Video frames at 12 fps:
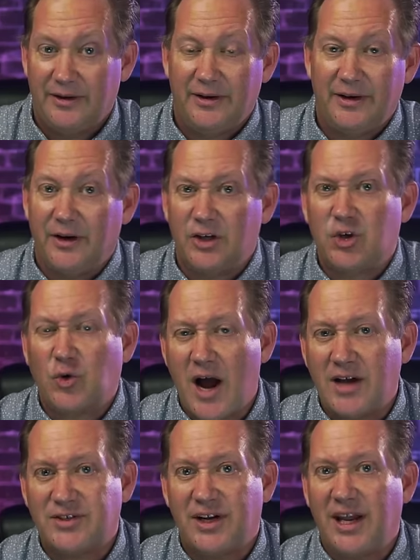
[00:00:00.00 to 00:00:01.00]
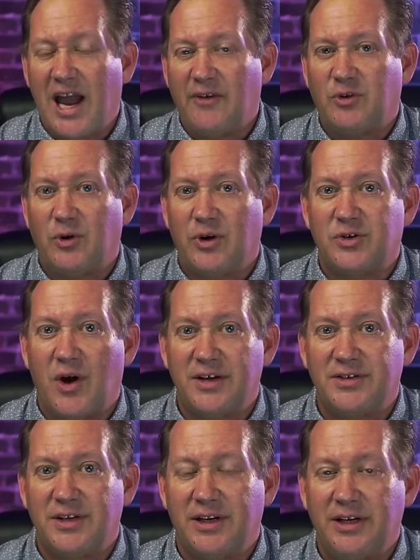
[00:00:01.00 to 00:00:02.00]
you know, atrocity after
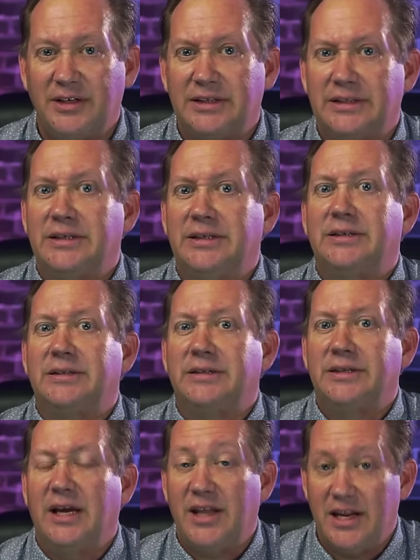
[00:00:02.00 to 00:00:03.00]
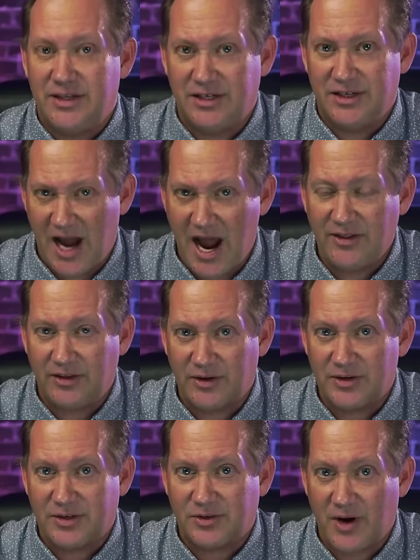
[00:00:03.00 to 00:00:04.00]
atrocity? And then deny that
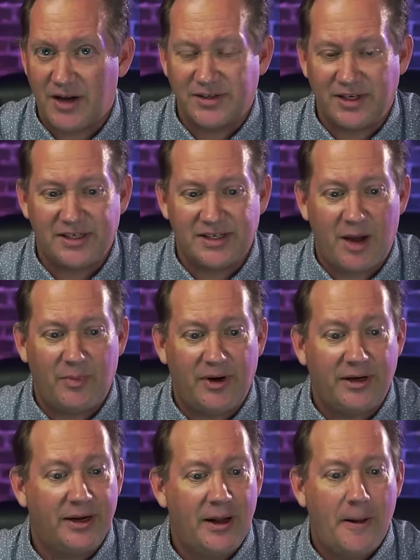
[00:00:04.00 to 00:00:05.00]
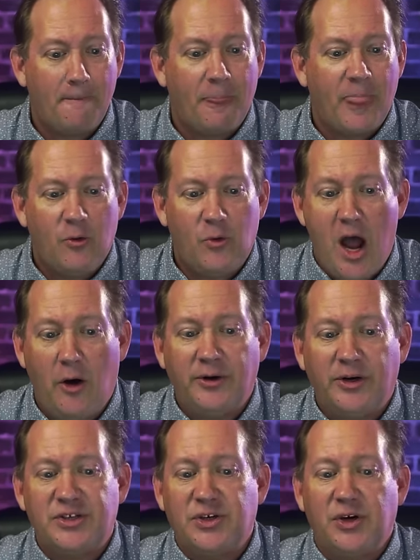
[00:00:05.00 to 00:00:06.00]
there's atrocities happening? We all
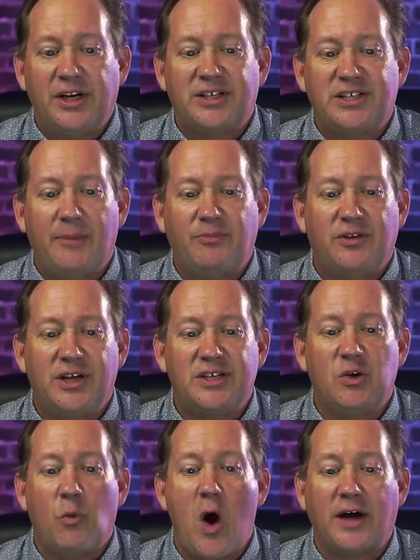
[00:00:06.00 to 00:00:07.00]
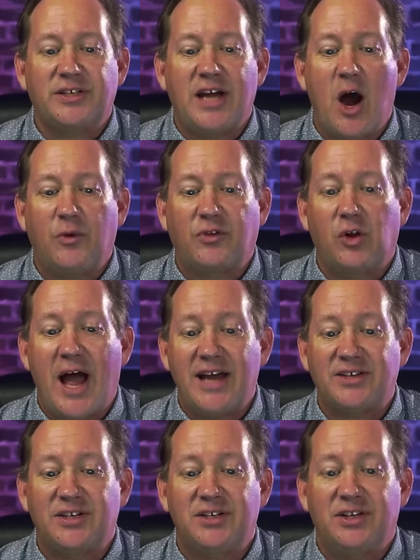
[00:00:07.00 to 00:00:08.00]
understood and accepted this and walked out with
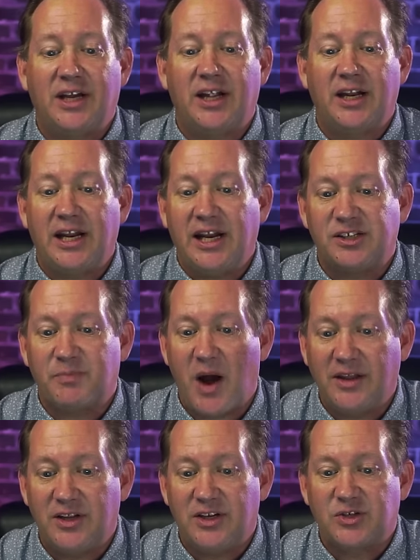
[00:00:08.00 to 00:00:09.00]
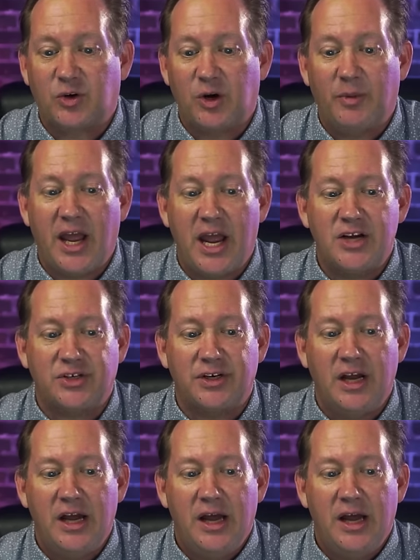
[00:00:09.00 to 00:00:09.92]
class and dignity despite the discrimination